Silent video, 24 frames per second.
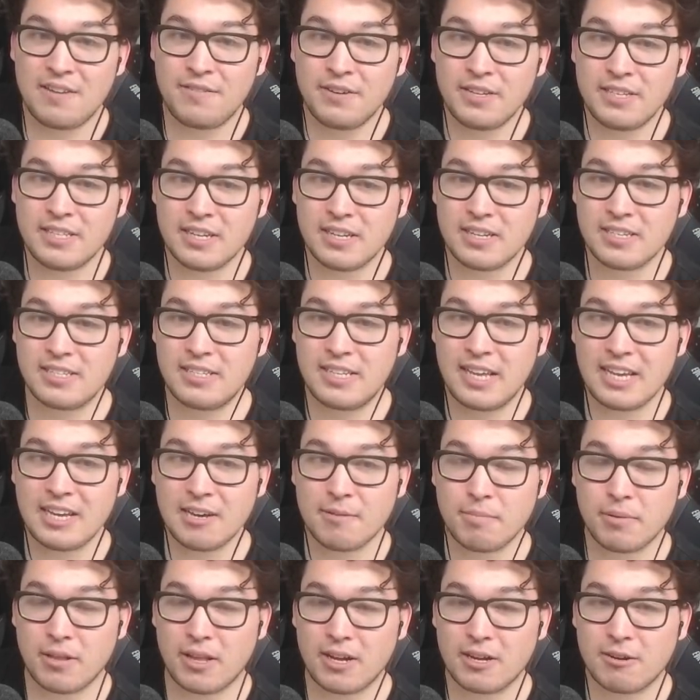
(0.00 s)
does take a
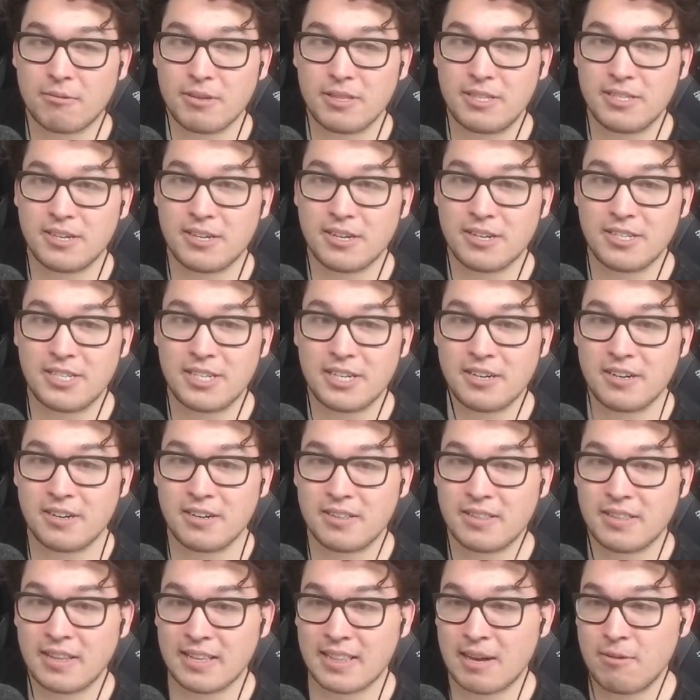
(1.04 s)
block with Scourge here.
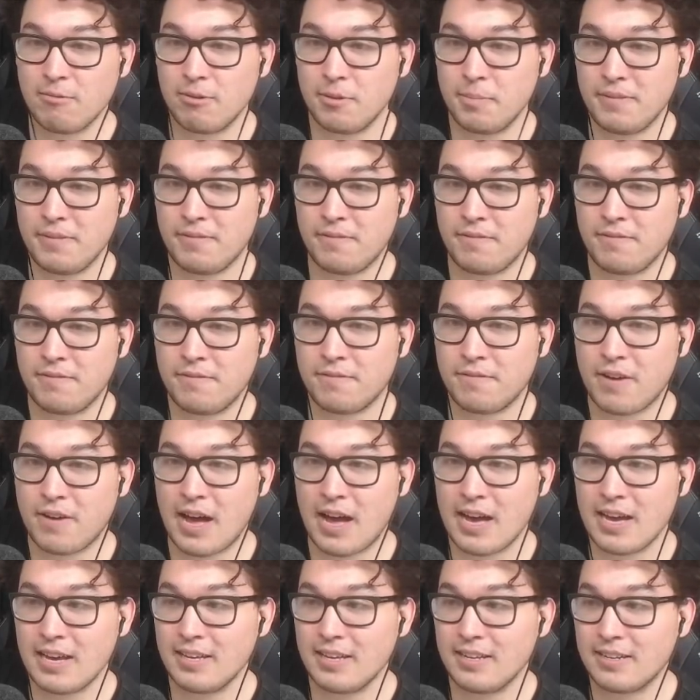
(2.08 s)
Like, that would be
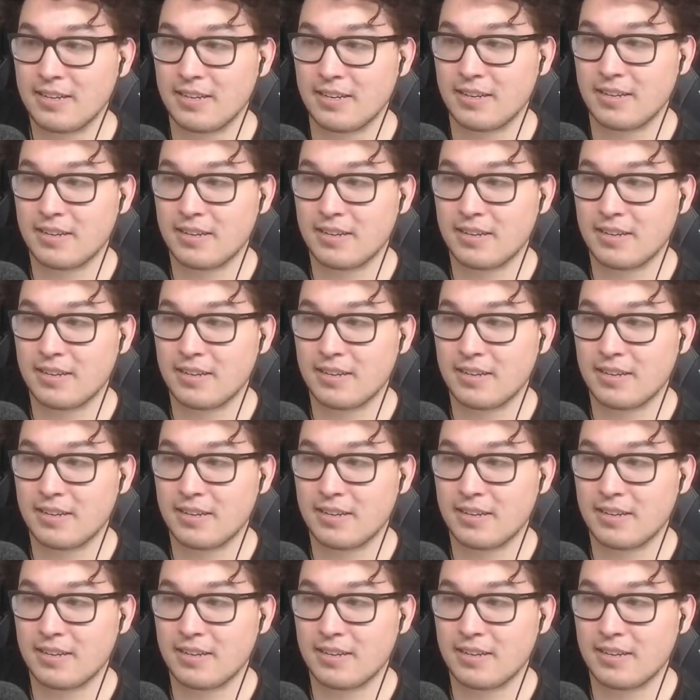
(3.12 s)
fine.